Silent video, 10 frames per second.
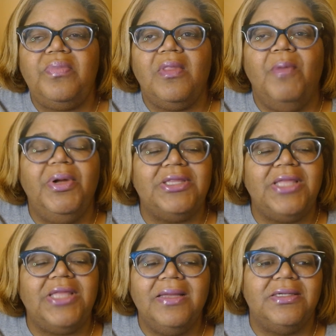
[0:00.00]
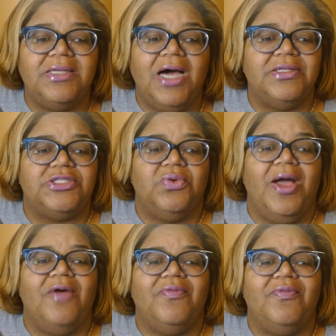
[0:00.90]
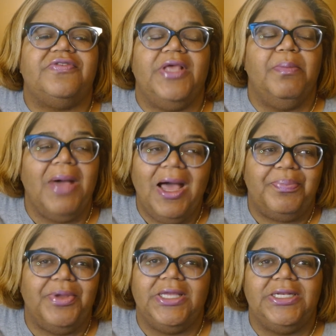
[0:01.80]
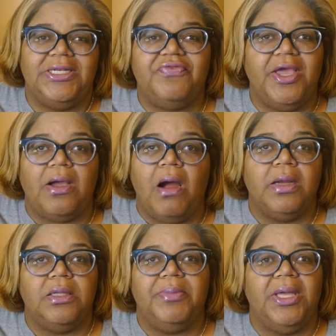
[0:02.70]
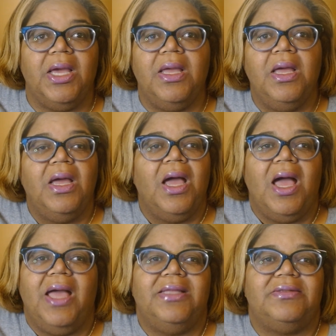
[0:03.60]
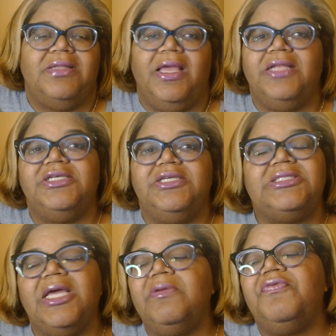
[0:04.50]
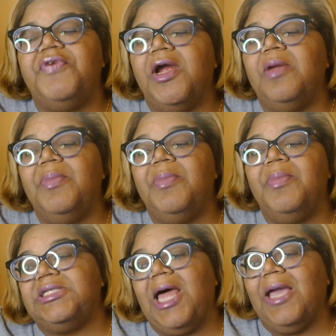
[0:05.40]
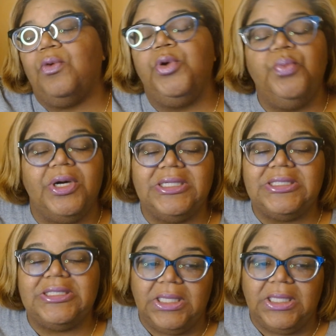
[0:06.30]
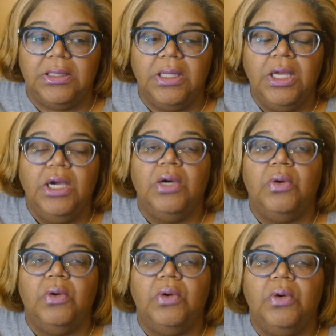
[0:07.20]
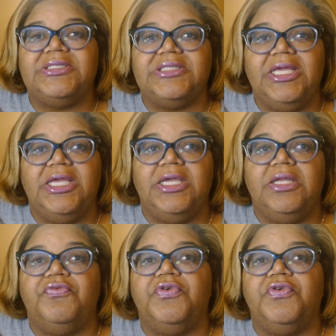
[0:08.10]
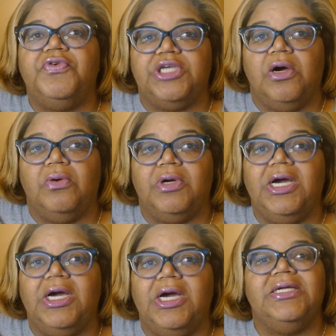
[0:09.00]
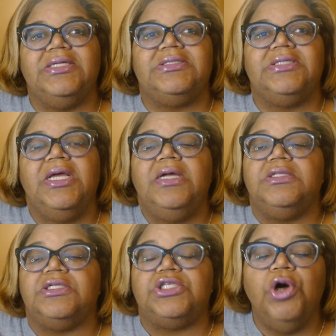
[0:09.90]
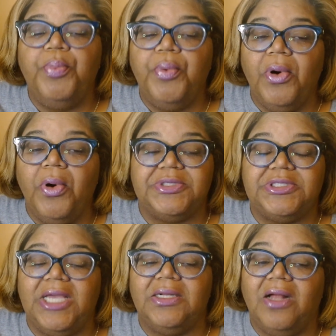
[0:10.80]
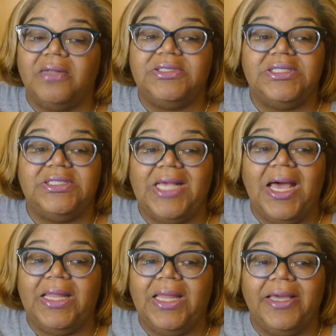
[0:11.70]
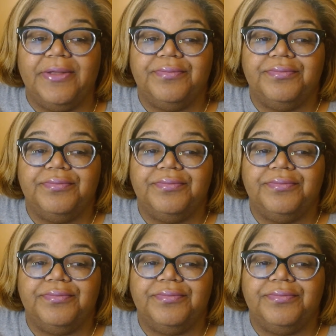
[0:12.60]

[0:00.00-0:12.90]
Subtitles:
But they're in the dollar store having this, in my opinion, this fake argument. It just seemed very much like we want a scene. We want a scene for the show. Because the two boys were standing off to the side like...